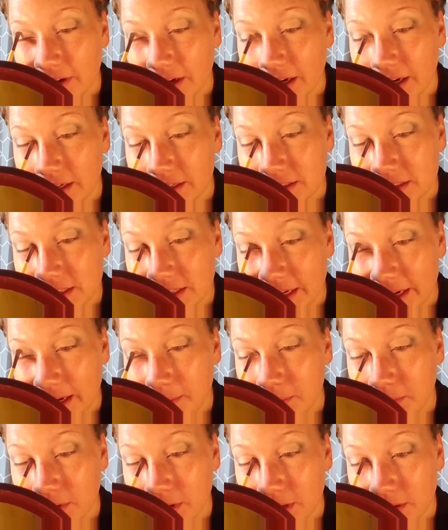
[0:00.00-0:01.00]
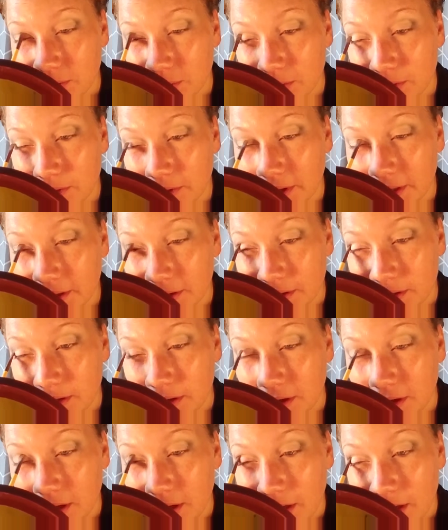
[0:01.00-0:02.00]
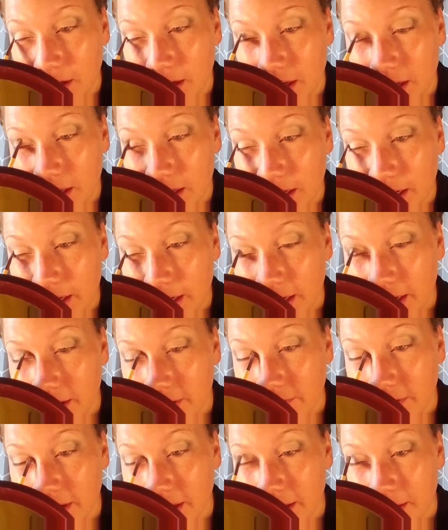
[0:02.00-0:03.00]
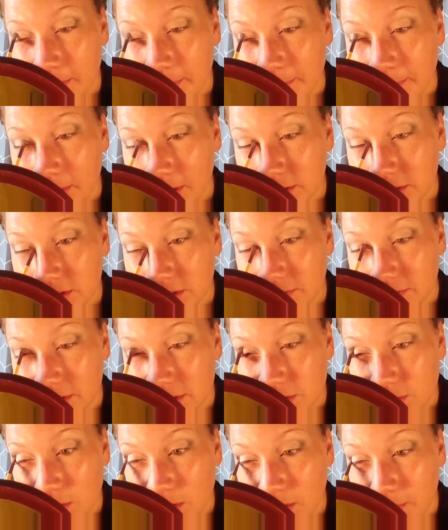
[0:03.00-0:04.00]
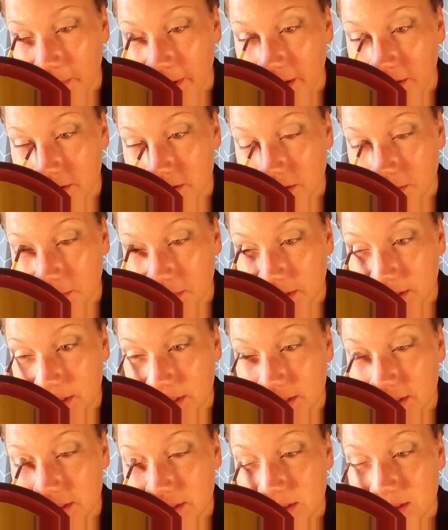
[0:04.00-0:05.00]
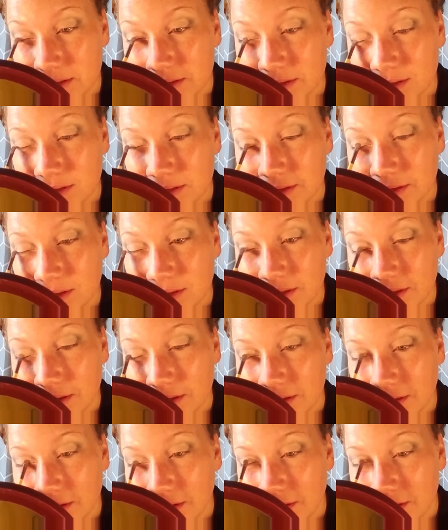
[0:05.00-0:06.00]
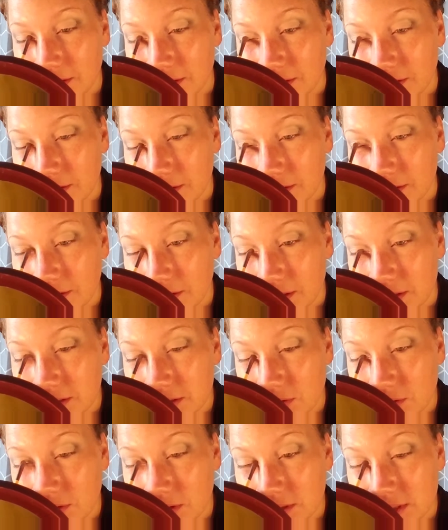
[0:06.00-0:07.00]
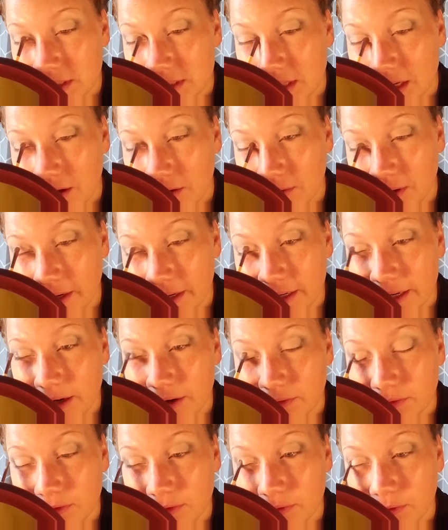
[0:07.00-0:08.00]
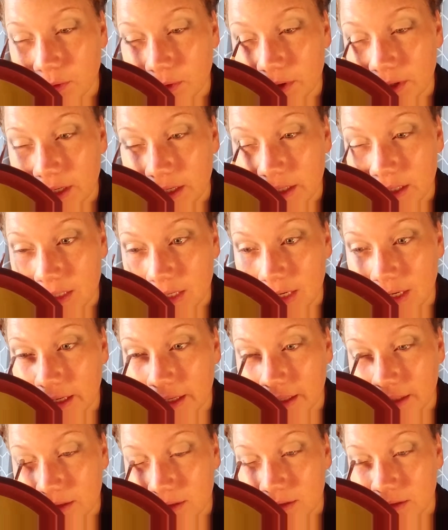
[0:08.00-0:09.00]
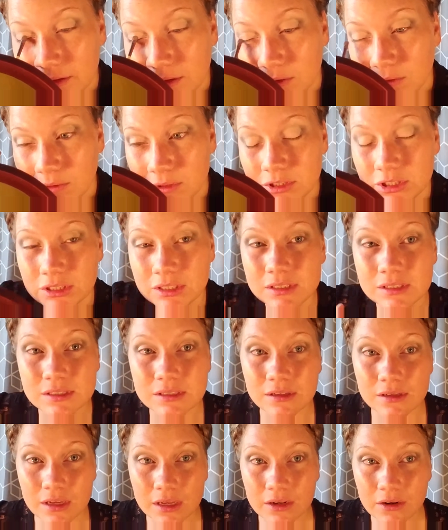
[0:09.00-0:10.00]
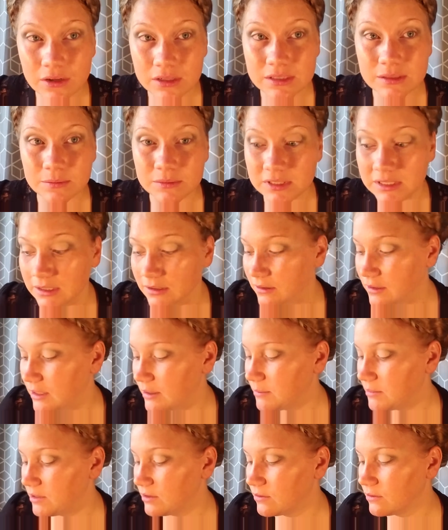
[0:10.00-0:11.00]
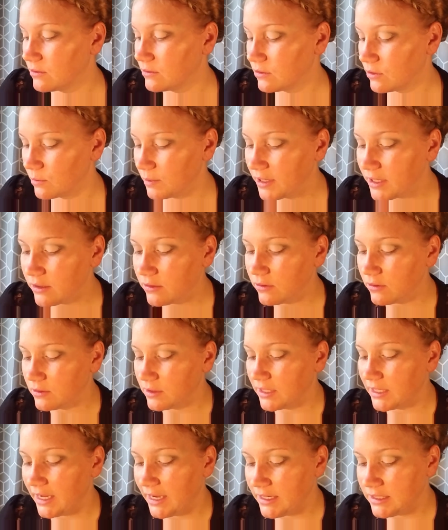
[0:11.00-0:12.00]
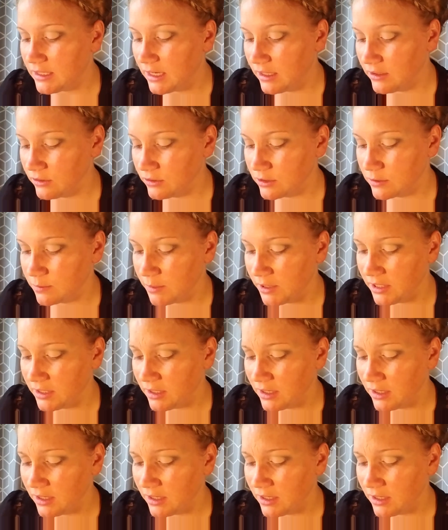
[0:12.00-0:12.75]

today I'm putting an order in, and I have a bunch of these quad palettes on my list because they're on sale right now for $4.99, which is an awesome deal. I mean, they're regularly $8, but